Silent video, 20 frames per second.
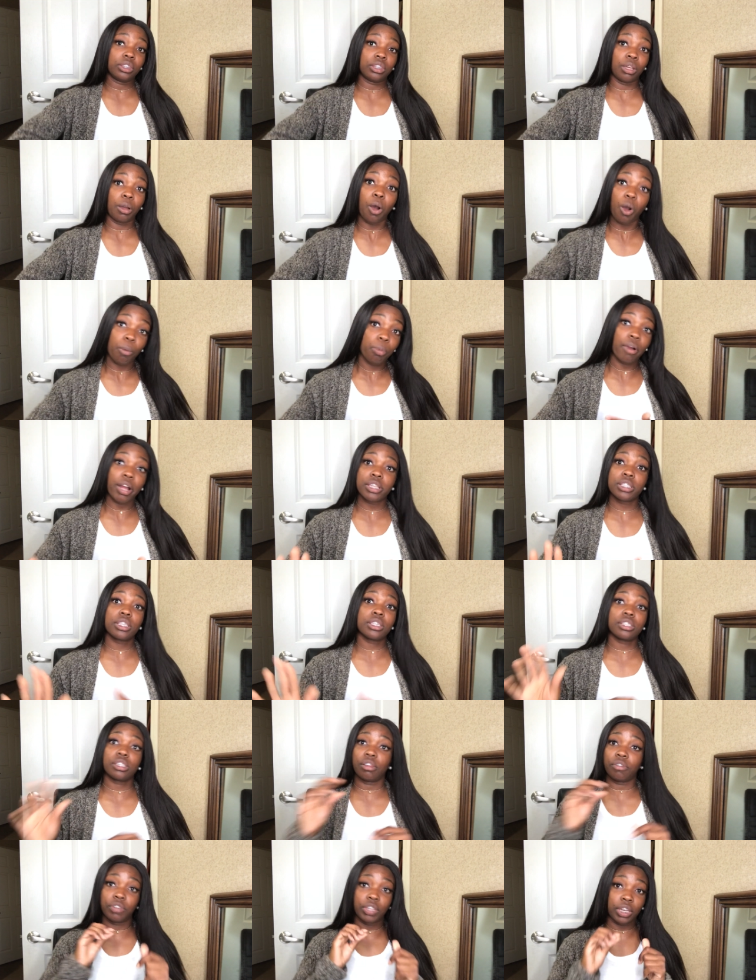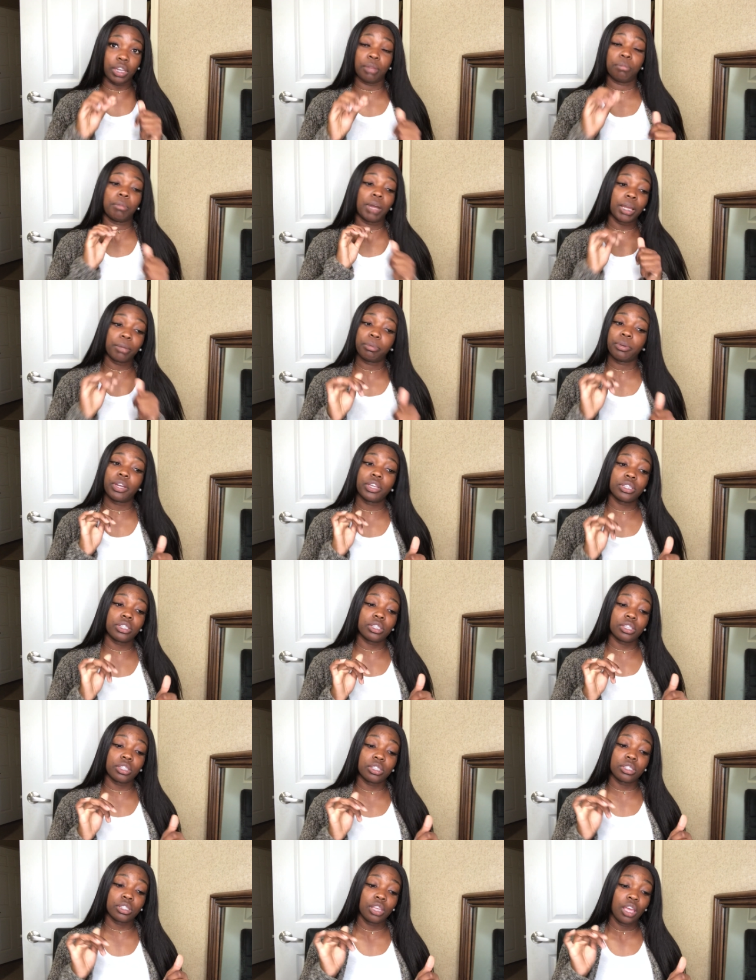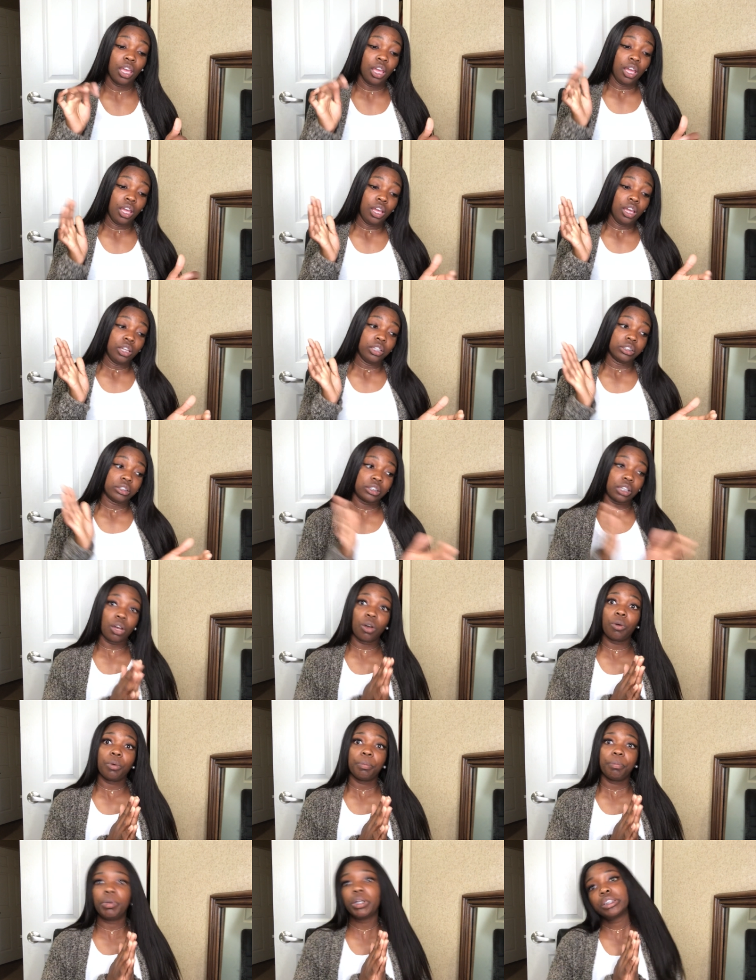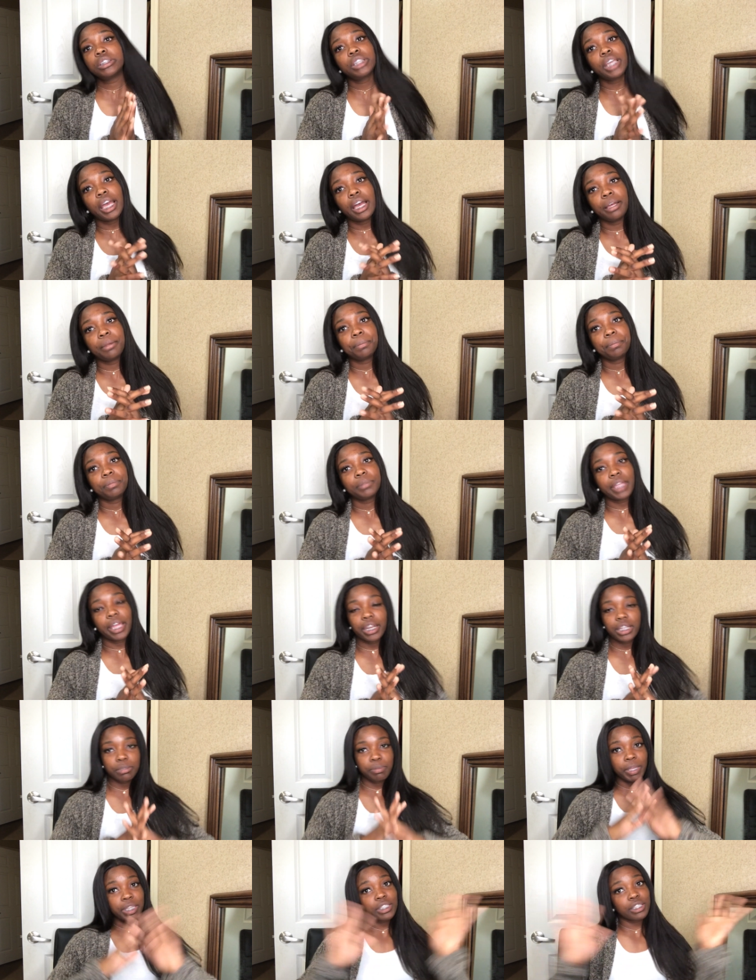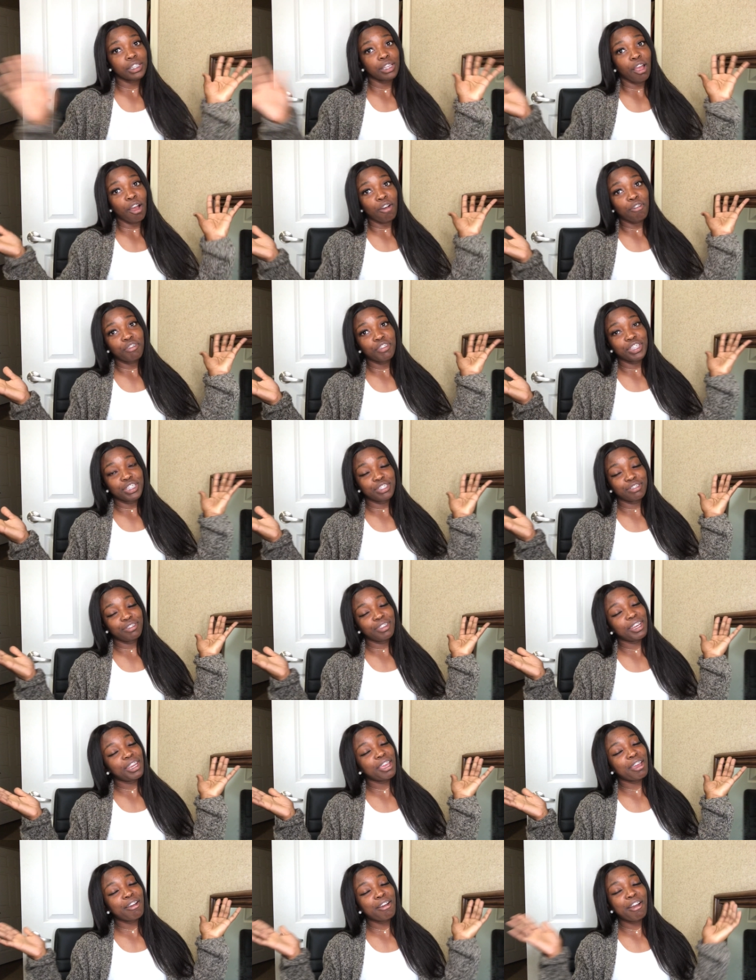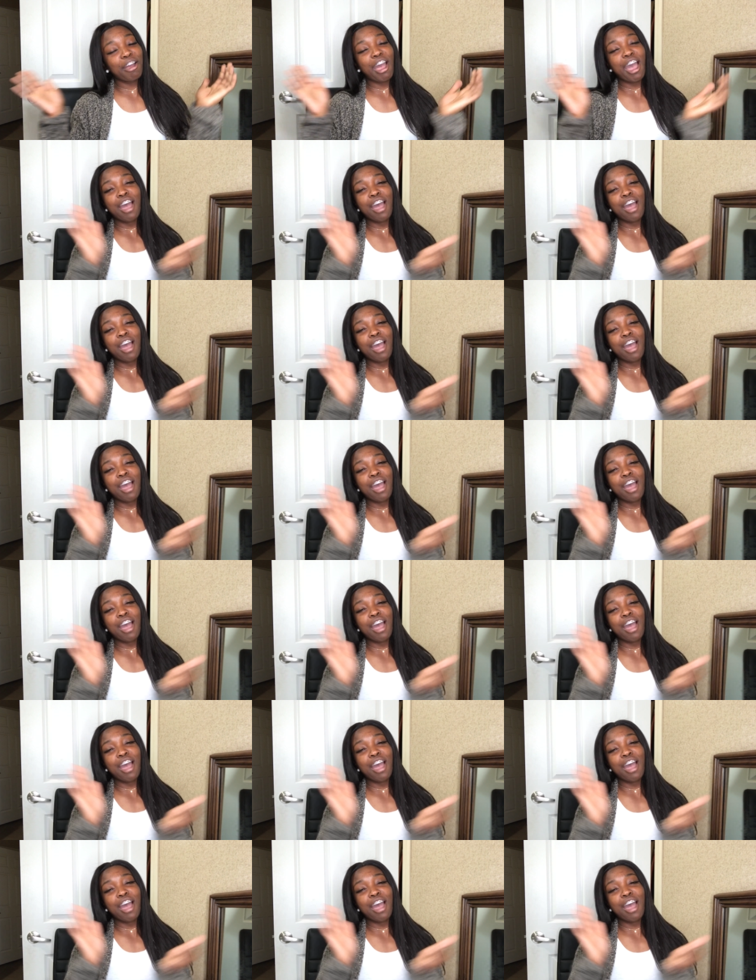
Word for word: the whole process of getting my braces so but yeah that is basically all for this video.